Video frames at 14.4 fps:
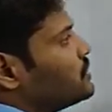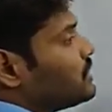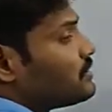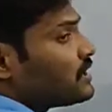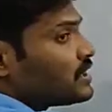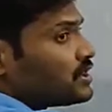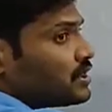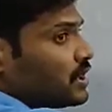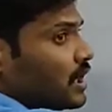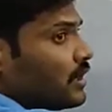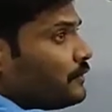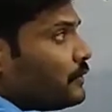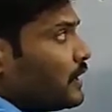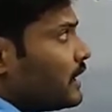Generation
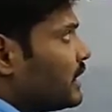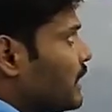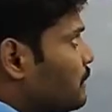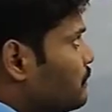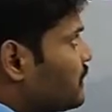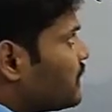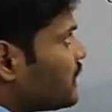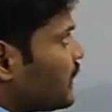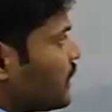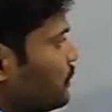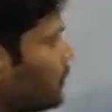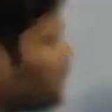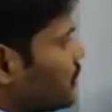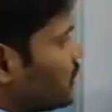of empty
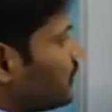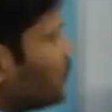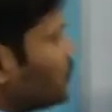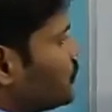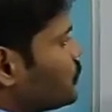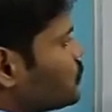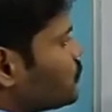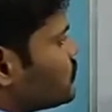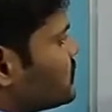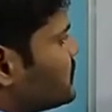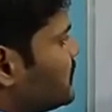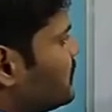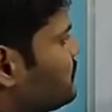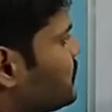orbital. So
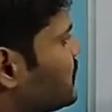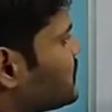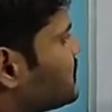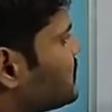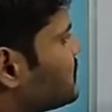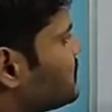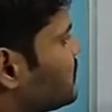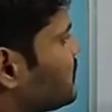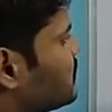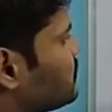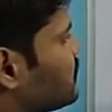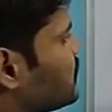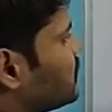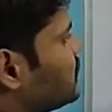C plus is
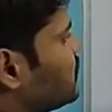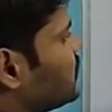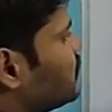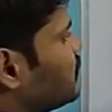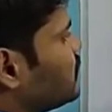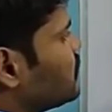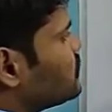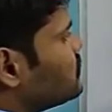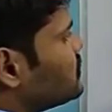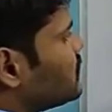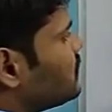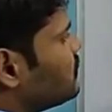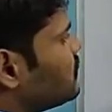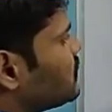nothing but here?
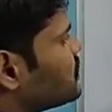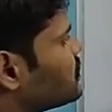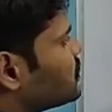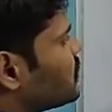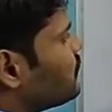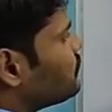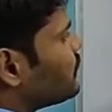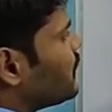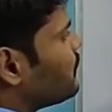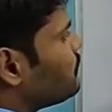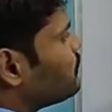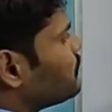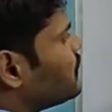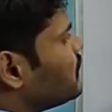Generation of
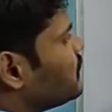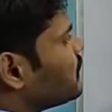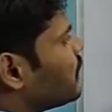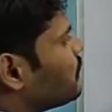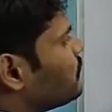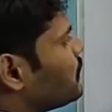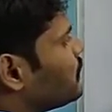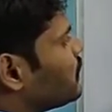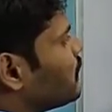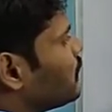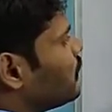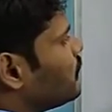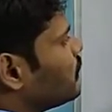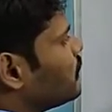empty
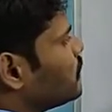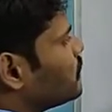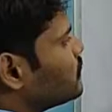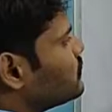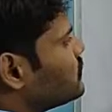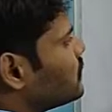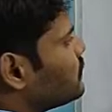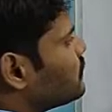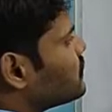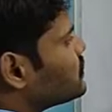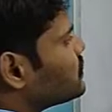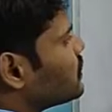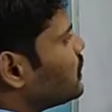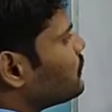orbital.
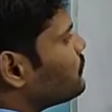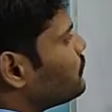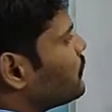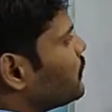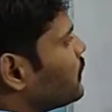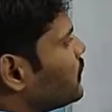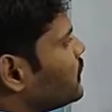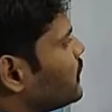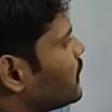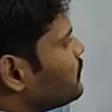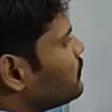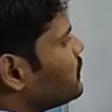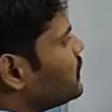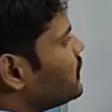Generation of
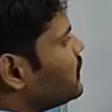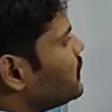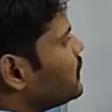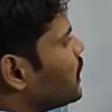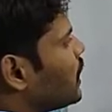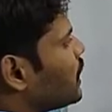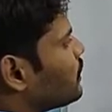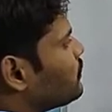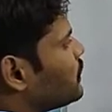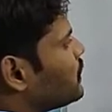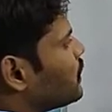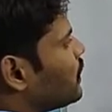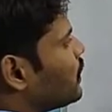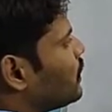empty
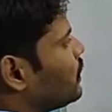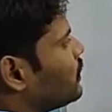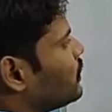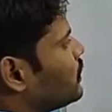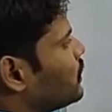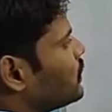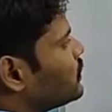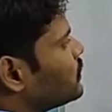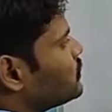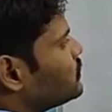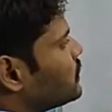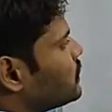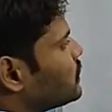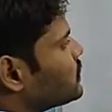orbital.
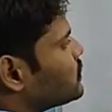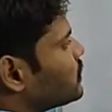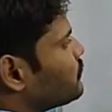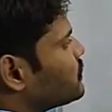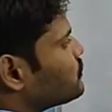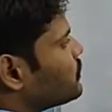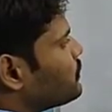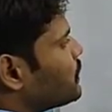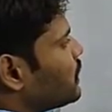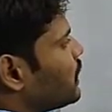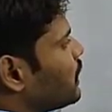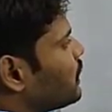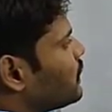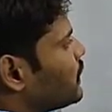Generation of which one,
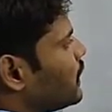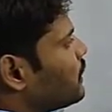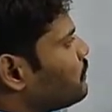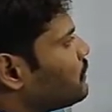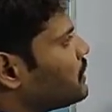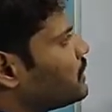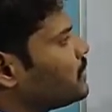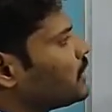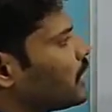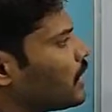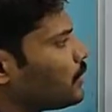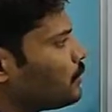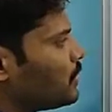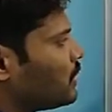beta? Empty
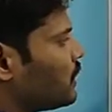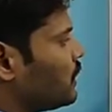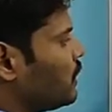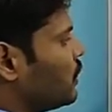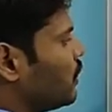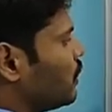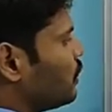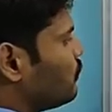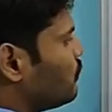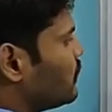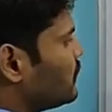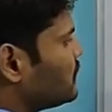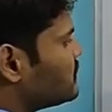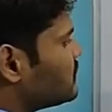orbital.
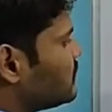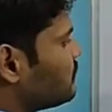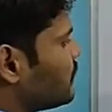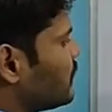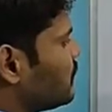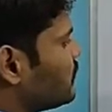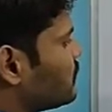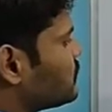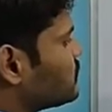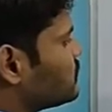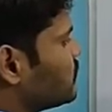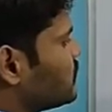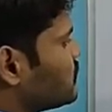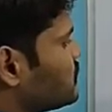What is C
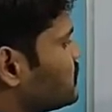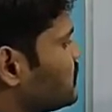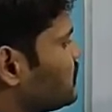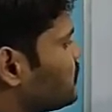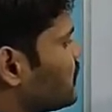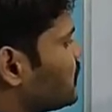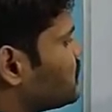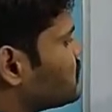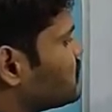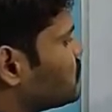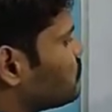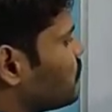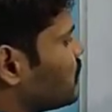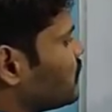minus? C minus
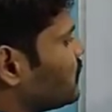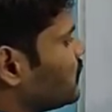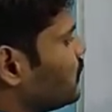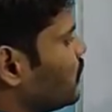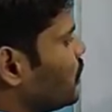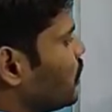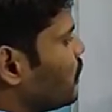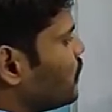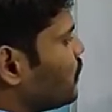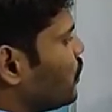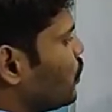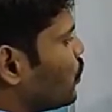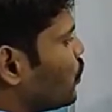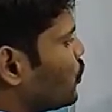is what here?
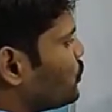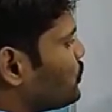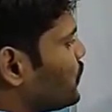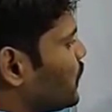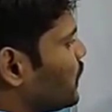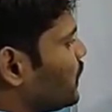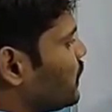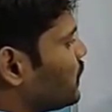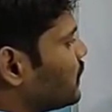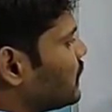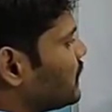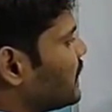Lone pair.